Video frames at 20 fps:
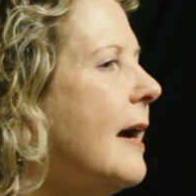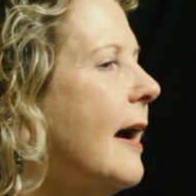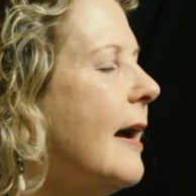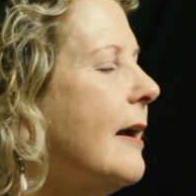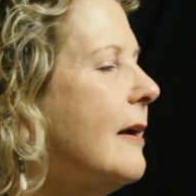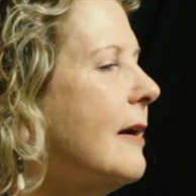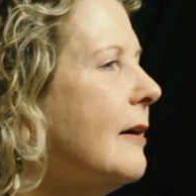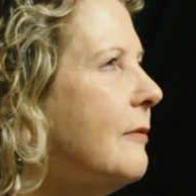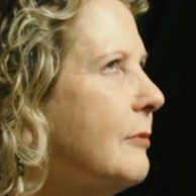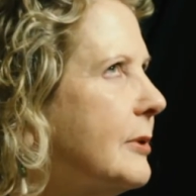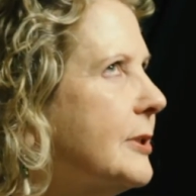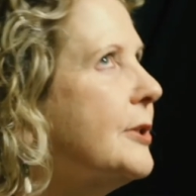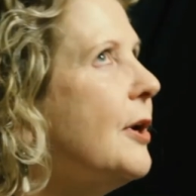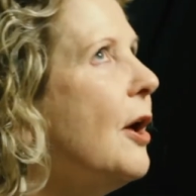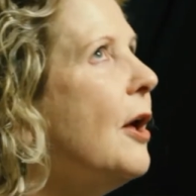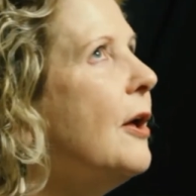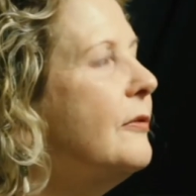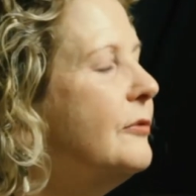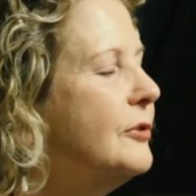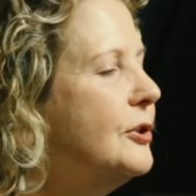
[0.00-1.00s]
I
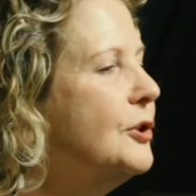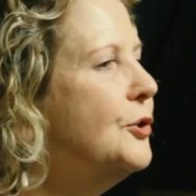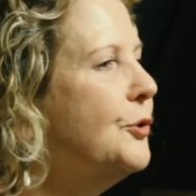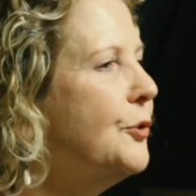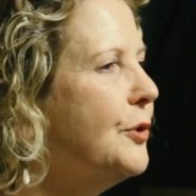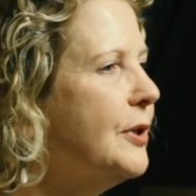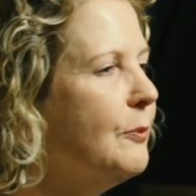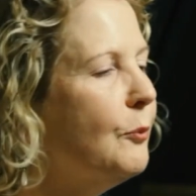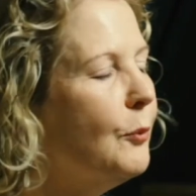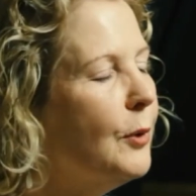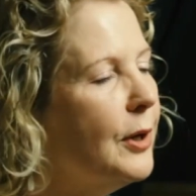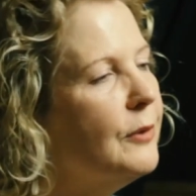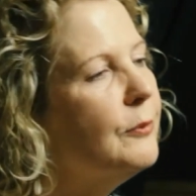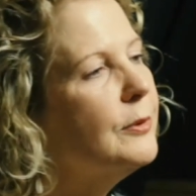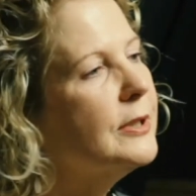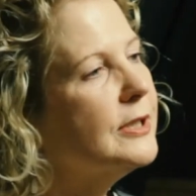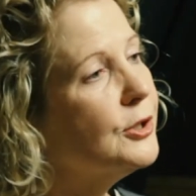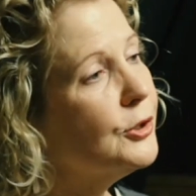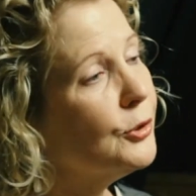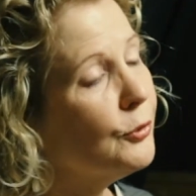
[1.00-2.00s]
resolved to do them. One
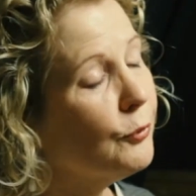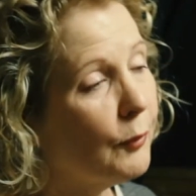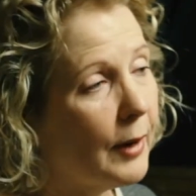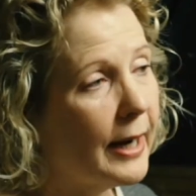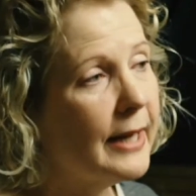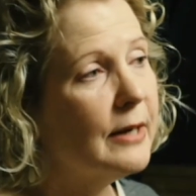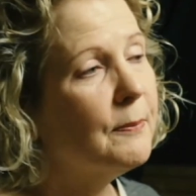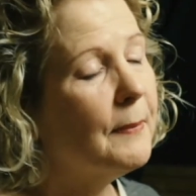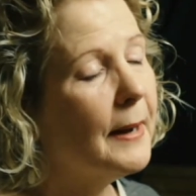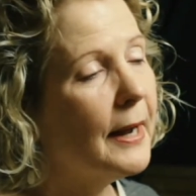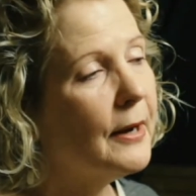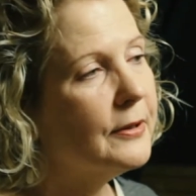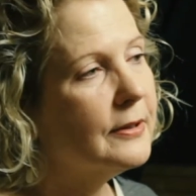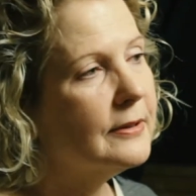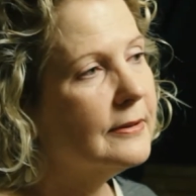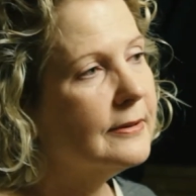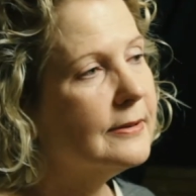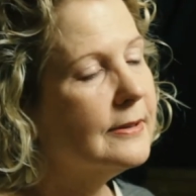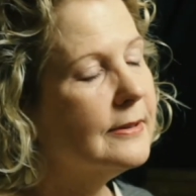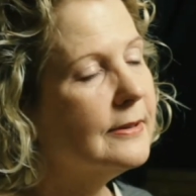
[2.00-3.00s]
was to write about
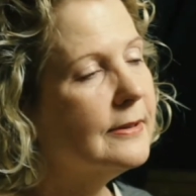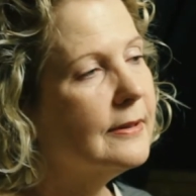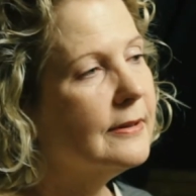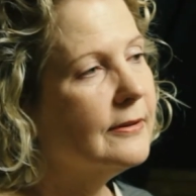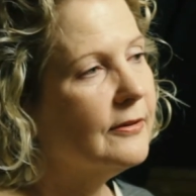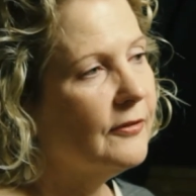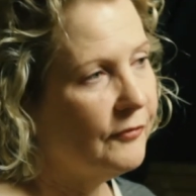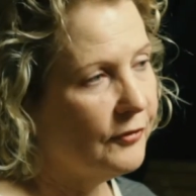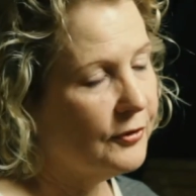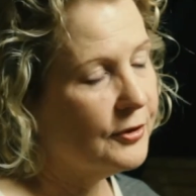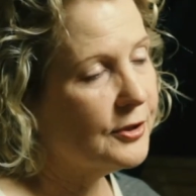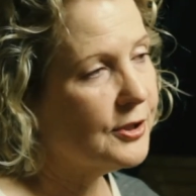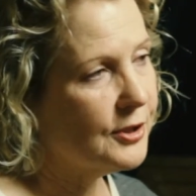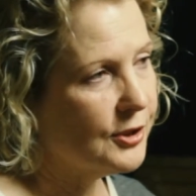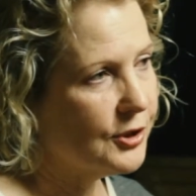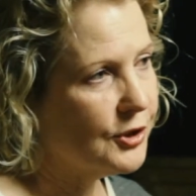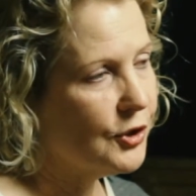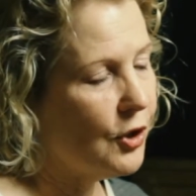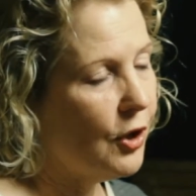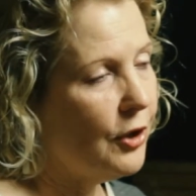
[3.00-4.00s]
the first
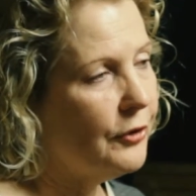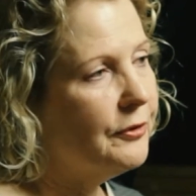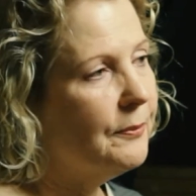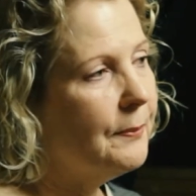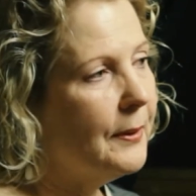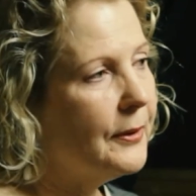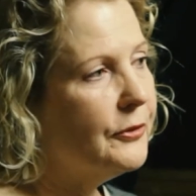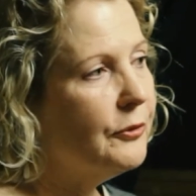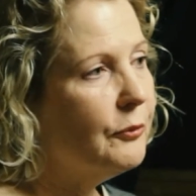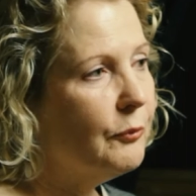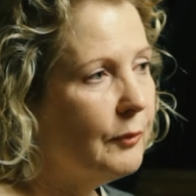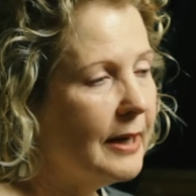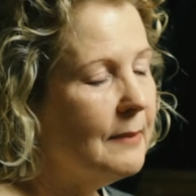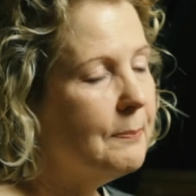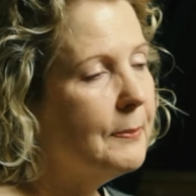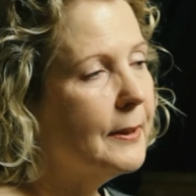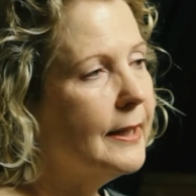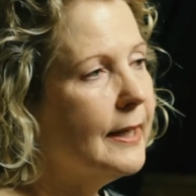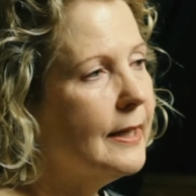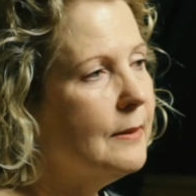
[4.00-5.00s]
assault, about the
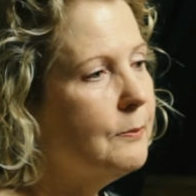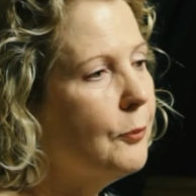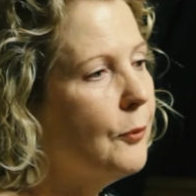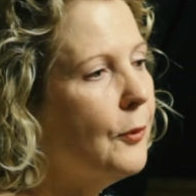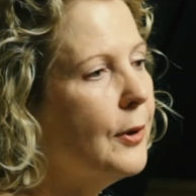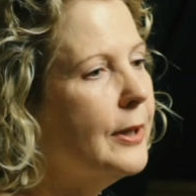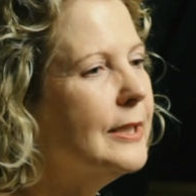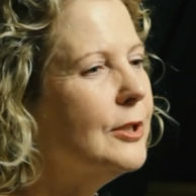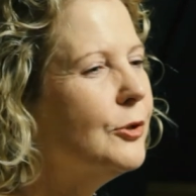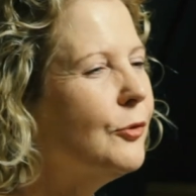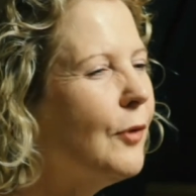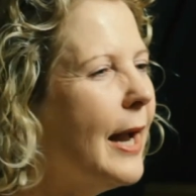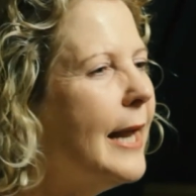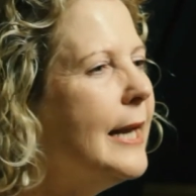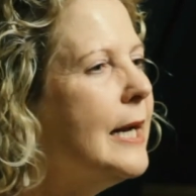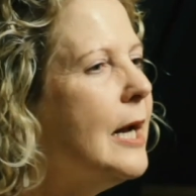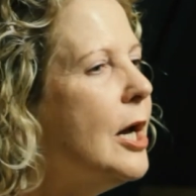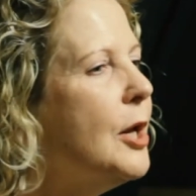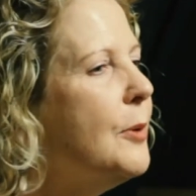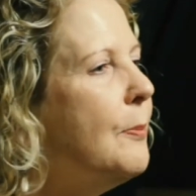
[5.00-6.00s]
rape at gunpoint, and try
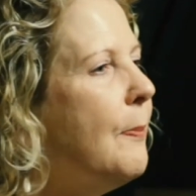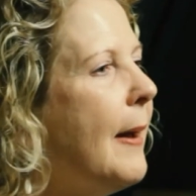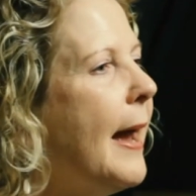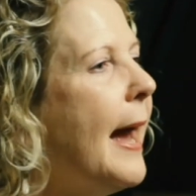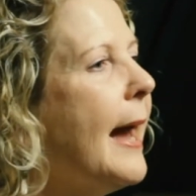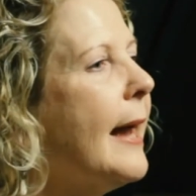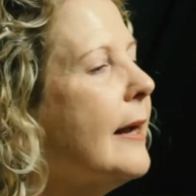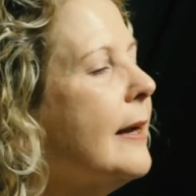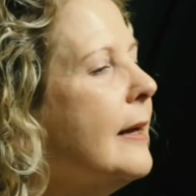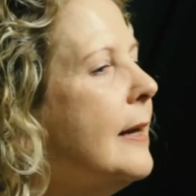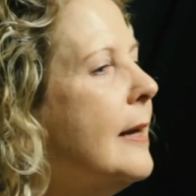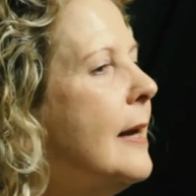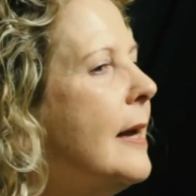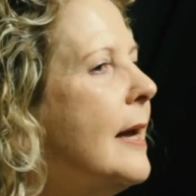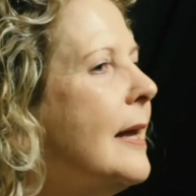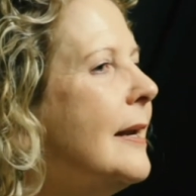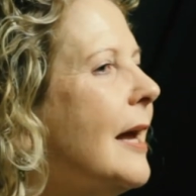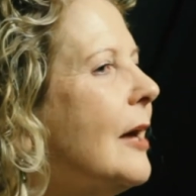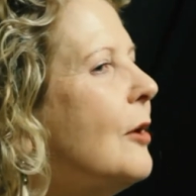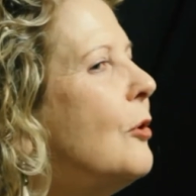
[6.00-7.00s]
to unpack
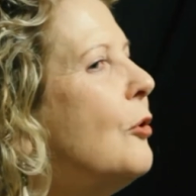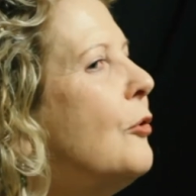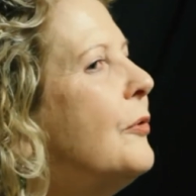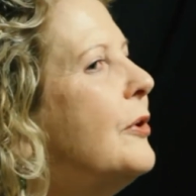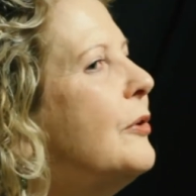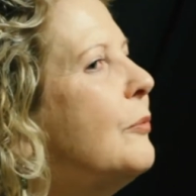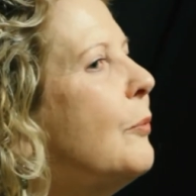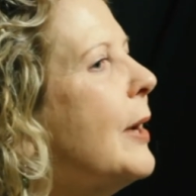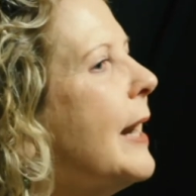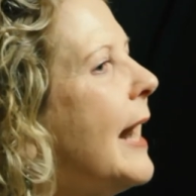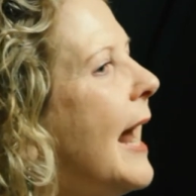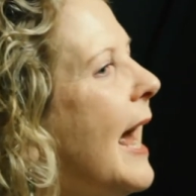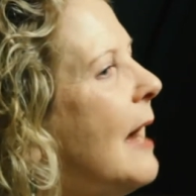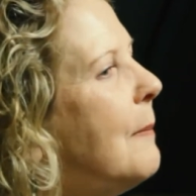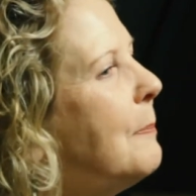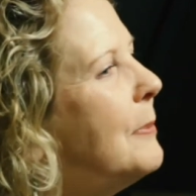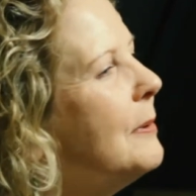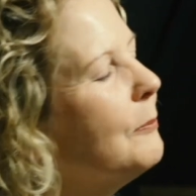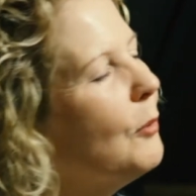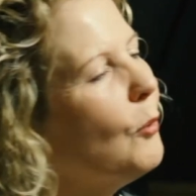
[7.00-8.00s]
not only what
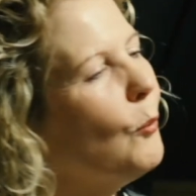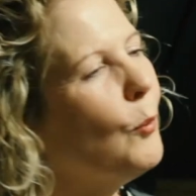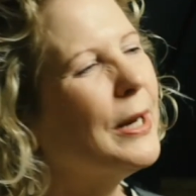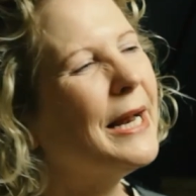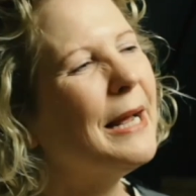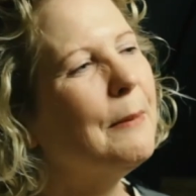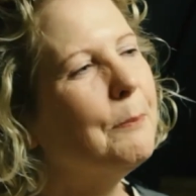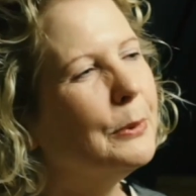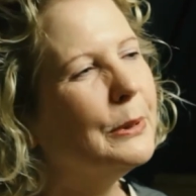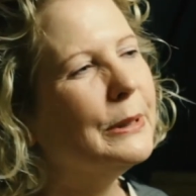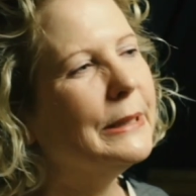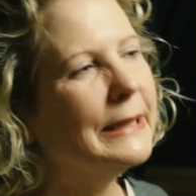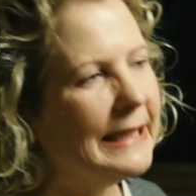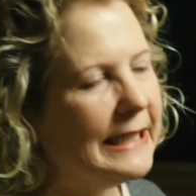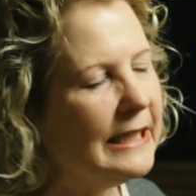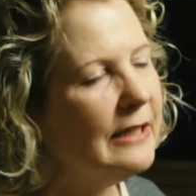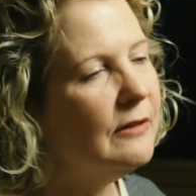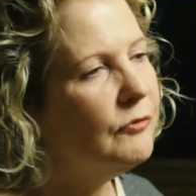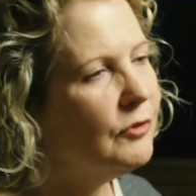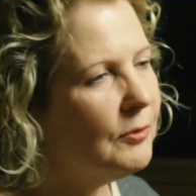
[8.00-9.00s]
happened, but what I
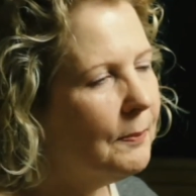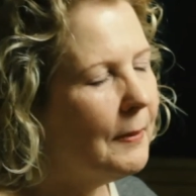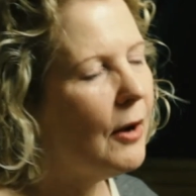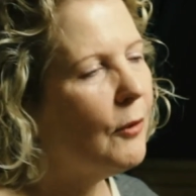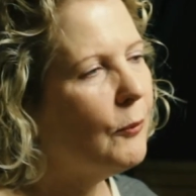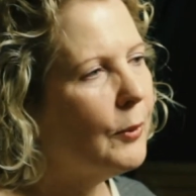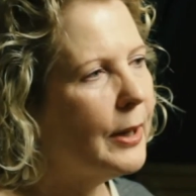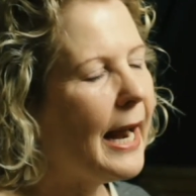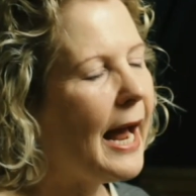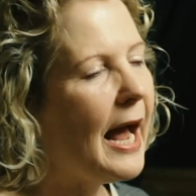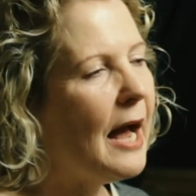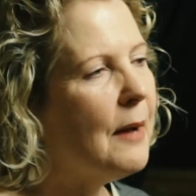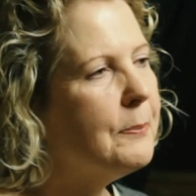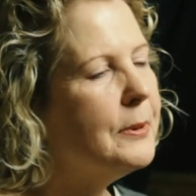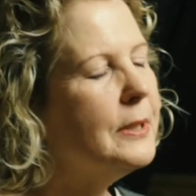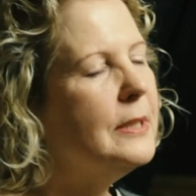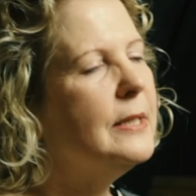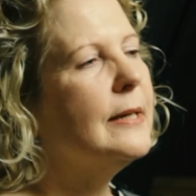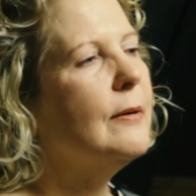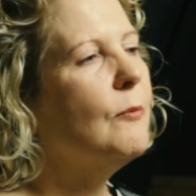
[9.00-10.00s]
believed about what
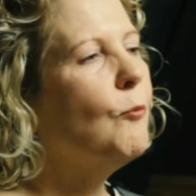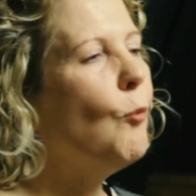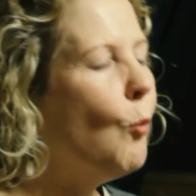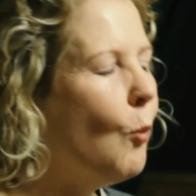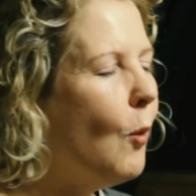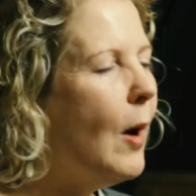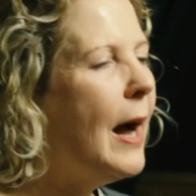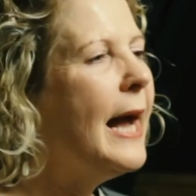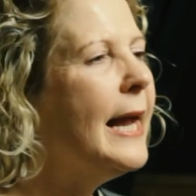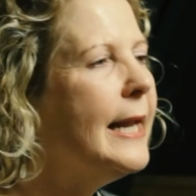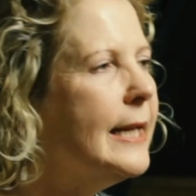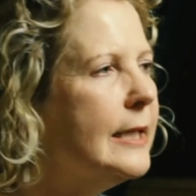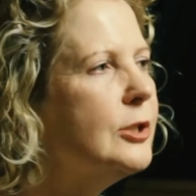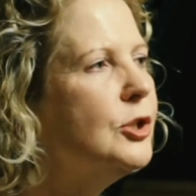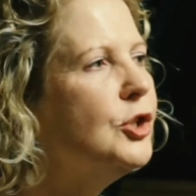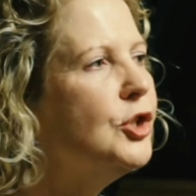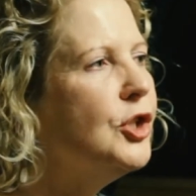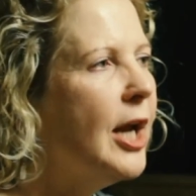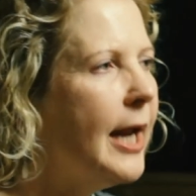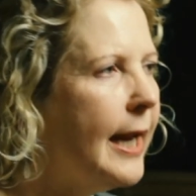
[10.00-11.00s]
happened and why it
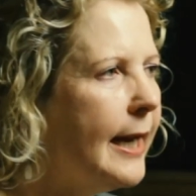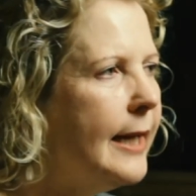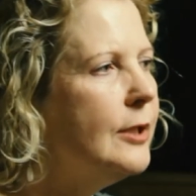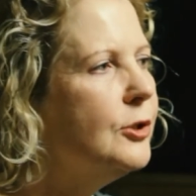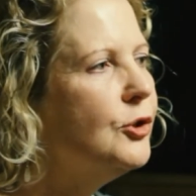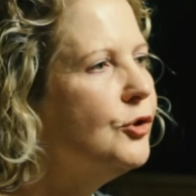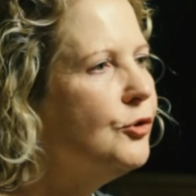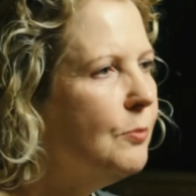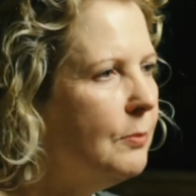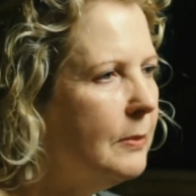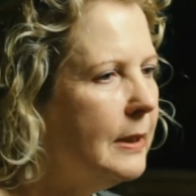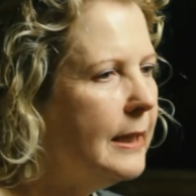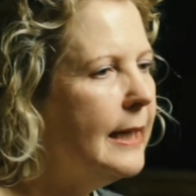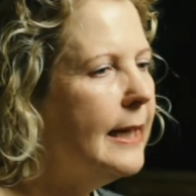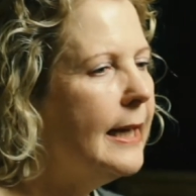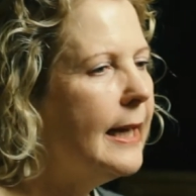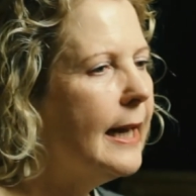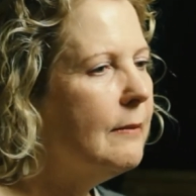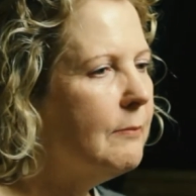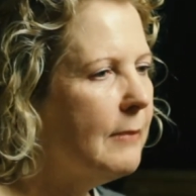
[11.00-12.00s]
changed
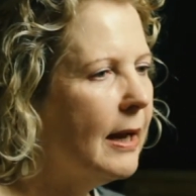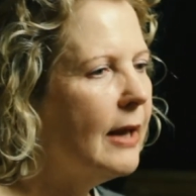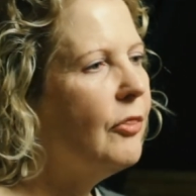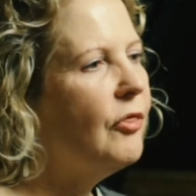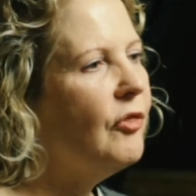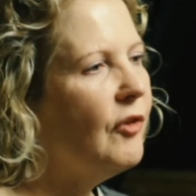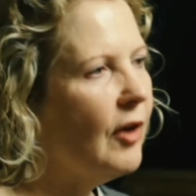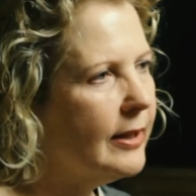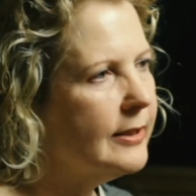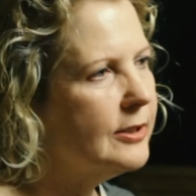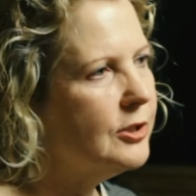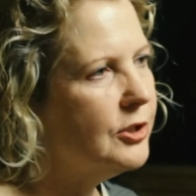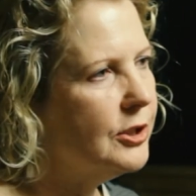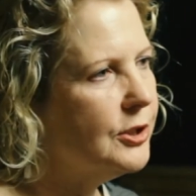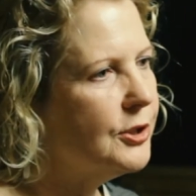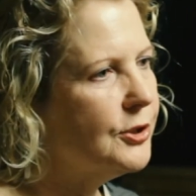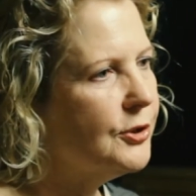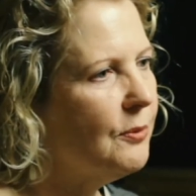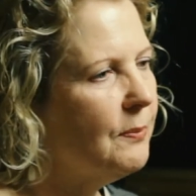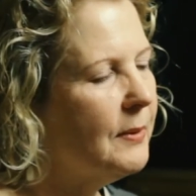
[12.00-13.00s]
me and my theology
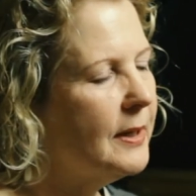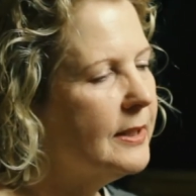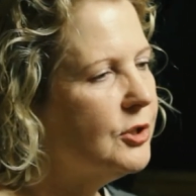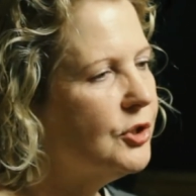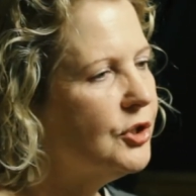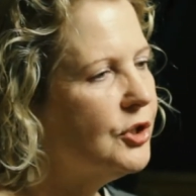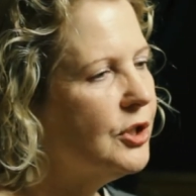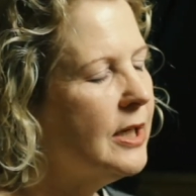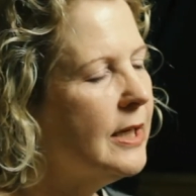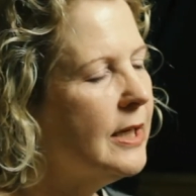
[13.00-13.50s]
so much.